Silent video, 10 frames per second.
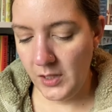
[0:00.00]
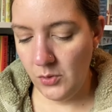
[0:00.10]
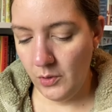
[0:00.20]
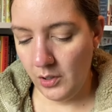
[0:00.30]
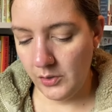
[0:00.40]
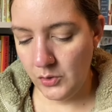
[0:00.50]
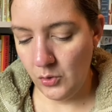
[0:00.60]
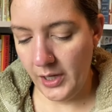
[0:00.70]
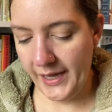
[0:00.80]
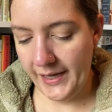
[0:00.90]
You also
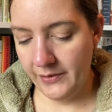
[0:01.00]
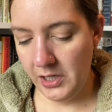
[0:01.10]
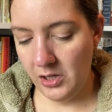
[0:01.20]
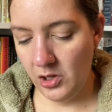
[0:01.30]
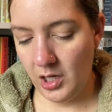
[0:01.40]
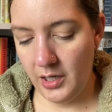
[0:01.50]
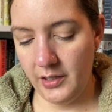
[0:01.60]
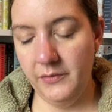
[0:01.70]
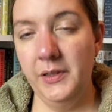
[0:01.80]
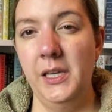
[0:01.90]
have a lot
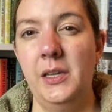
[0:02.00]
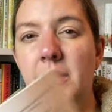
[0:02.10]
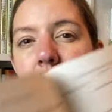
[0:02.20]
of like